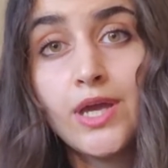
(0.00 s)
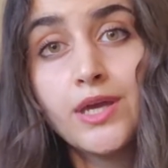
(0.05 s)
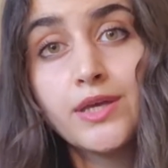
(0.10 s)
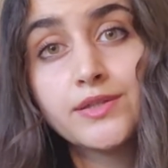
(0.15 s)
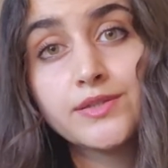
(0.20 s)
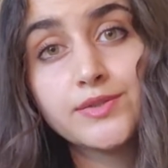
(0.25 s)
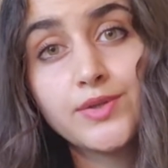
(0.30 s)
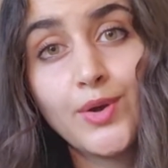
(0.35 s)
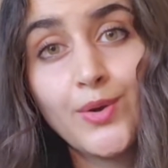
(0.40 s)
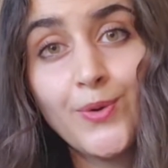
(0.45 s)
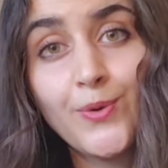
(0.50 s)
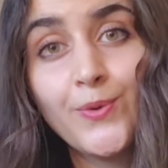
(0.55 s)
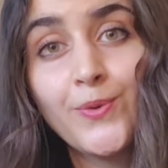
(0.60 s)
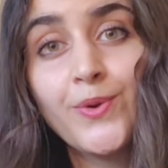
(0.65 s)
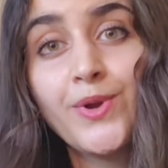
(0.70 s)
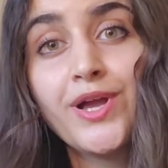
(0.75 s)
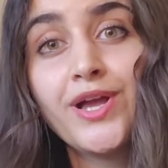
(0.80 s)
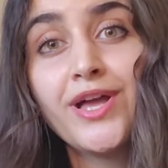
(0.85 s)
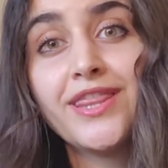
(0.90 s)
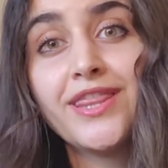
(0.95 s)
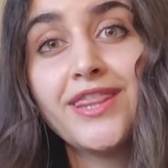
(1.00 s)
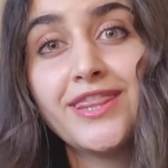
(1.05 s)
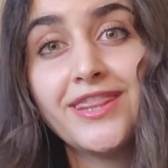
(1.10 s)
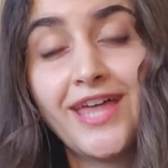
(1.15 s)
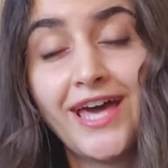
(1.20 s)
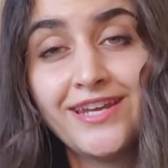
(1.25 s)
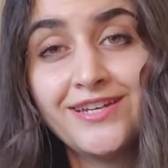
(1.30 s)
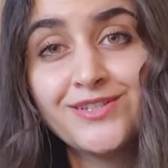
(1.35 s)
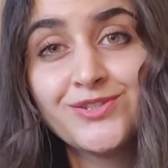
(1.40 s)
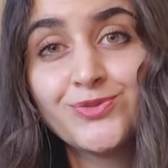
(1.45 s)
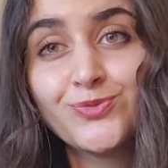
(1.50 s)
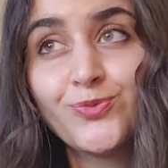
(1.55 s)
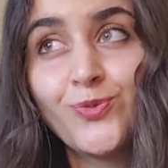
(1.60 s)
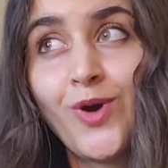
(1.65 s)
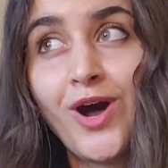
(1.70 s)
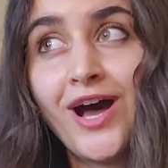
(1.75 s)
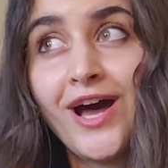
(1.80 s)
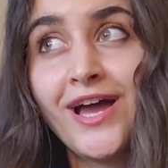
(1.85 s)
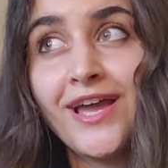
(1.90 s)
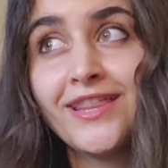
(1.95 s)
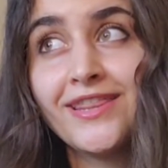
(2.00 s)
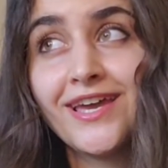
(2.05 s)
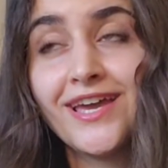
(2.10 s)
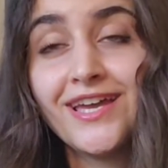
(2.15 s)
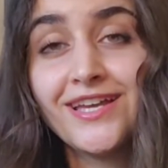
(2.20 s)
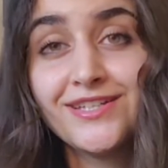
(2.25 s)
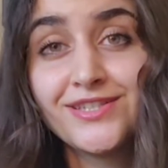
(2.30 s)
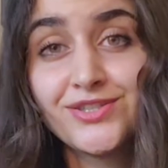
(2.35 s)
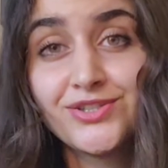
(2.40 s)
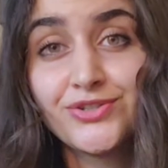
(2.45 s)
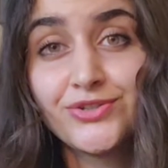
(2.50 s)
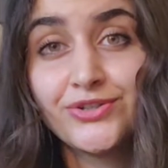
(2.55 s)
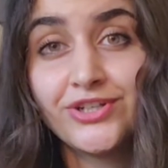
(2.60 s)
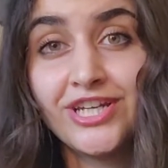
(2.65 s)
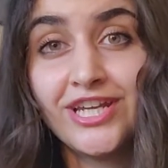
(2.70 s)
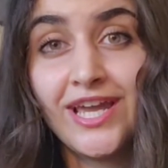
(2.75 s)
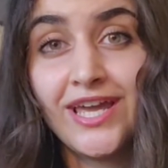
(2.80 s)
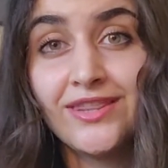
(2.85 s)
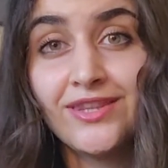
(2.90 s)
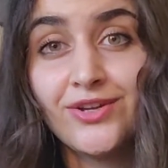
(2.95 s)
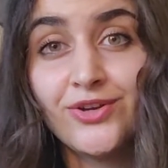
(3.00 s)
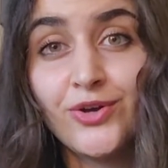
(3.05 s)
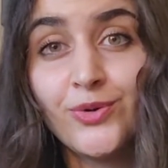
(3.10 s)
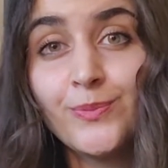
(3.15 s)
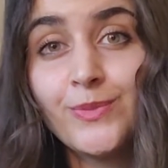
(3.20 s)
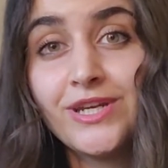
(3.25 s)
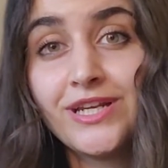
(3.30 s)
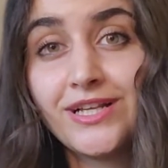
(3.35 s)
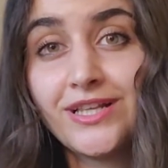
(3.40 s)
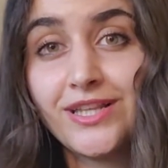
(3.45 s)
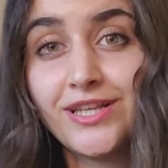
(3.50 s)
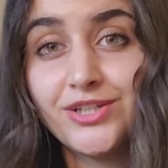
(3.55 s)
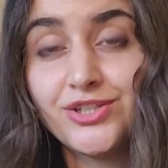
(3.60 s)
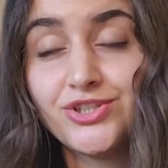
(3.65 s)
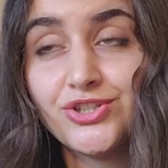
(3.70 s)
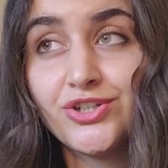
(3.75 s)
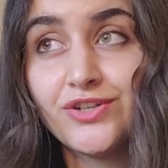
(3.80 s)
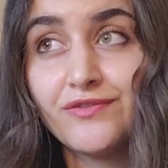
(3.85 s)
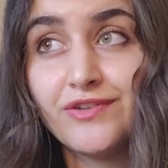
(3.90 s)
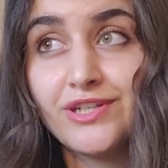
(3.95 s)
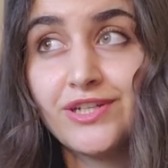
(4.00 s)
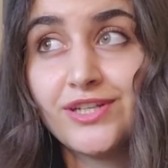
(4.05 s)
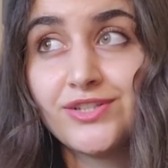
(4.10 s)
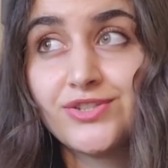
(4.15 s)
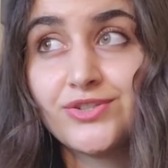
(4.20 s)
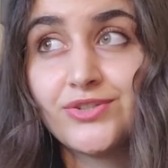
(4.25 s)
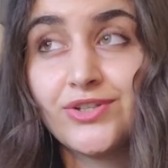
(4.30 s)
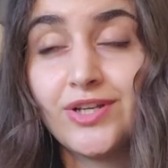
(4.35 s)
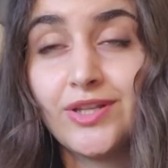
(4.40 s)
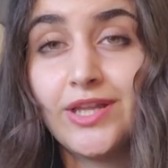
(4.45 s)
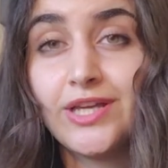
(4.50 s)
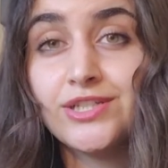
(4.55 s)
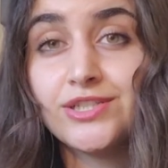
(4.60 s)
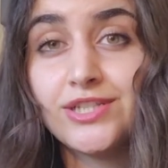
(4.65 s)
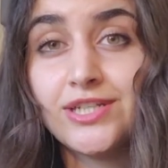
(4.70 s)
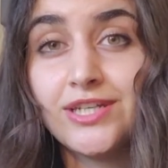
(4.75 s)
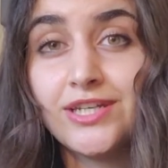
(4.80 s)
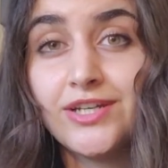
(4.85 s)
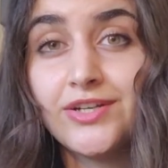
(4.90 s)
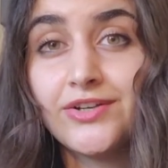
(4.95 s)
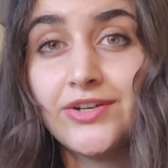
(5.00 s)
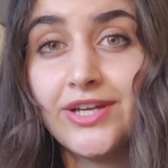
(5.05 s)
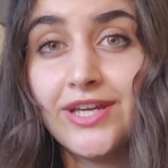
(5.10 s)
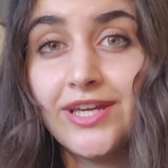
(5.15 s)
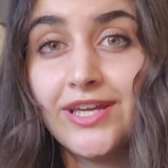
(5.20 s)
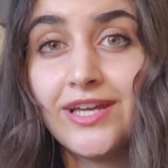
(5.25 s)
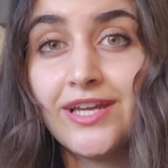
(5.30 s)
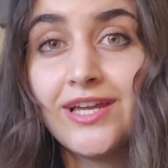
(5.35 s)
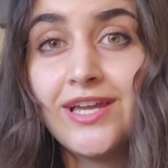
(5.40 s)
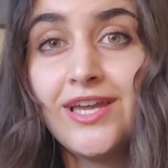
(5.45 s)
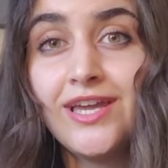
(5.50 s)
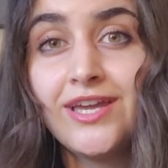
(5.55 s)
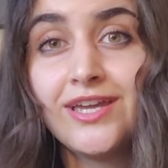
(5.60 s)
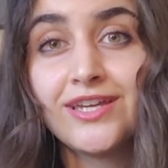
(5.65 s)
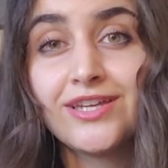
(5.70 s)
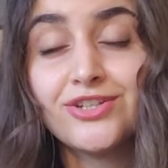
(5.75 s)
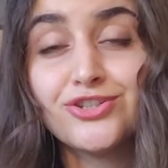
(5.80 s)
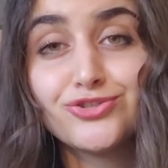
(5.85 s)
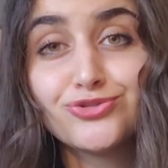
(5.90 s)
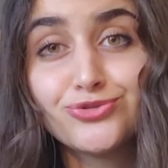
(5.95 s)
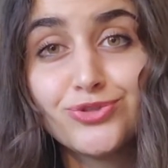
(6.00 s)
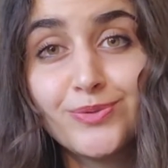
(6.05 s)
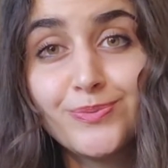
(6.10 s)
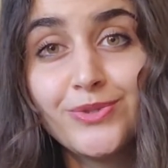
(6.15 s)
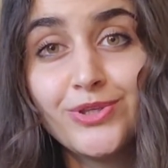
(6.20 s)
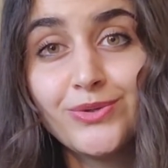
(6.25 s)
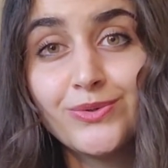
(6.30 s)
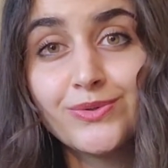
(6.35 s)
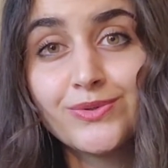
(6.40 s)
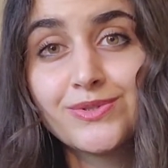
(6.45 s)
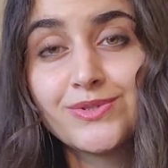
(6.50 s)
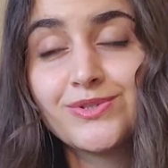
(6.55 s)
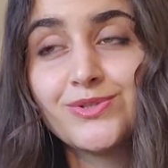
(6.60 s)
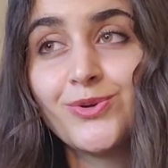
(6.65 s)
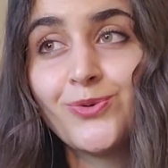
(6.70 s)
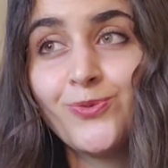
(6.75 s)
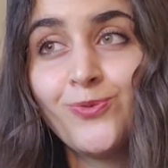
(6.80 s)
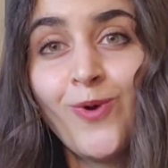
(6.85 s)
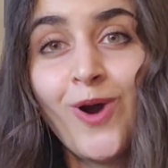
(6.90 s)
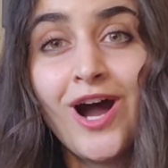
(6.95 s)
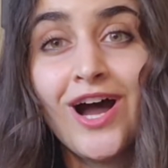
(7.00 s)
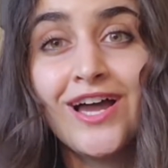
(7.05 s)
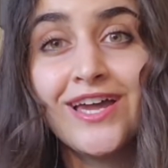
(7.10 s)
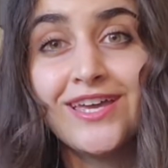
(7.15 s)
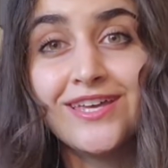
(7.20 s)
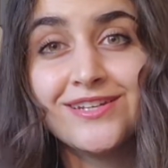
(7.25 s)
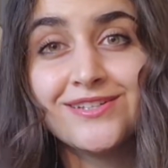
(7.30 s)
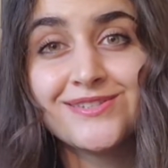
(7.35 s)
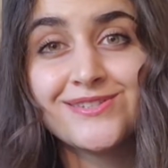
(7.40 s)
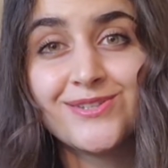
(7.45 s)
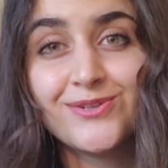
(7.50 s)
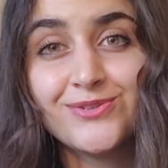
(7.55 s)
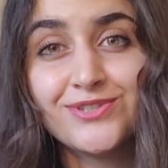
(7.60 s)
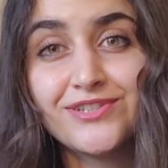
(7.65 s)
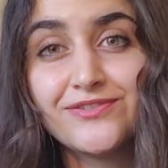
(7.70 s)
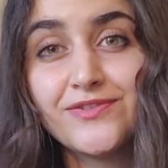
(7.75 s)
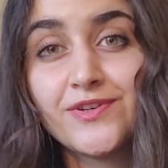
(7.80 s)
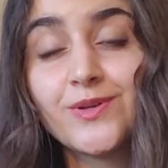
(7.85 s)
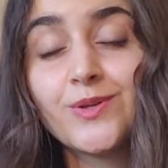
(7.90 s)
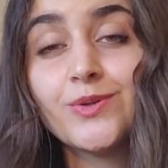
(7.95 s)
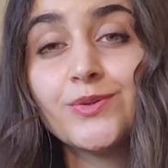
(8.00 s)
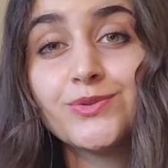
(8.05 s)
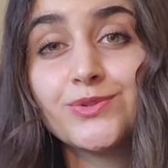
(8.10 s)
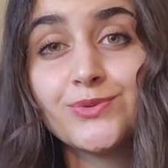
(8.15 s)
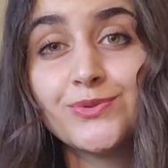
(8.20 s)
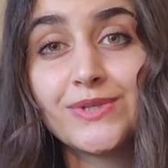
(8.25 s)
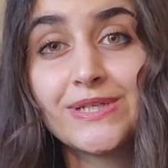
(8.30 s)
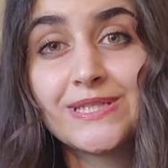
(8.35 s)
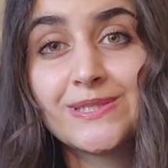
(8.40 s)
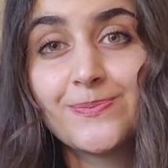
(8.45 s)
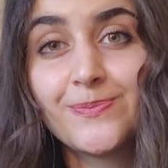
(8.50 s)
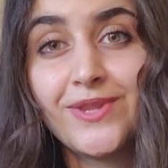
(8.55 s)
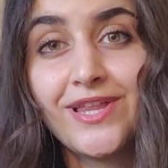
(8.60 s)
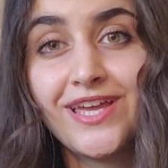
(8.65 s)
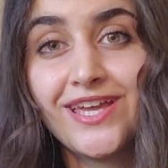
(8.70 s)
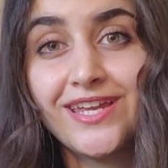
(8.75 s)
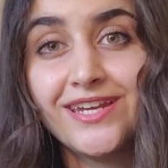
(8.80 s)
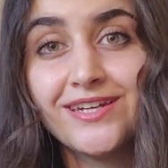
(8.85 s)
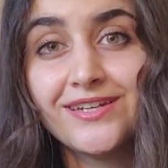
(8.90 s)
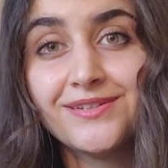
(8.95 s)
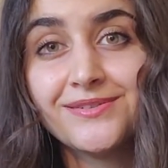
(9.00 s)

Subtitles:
So that is why the history and the nomenclature of industrial engineering contributes to why it is so difficult to explain.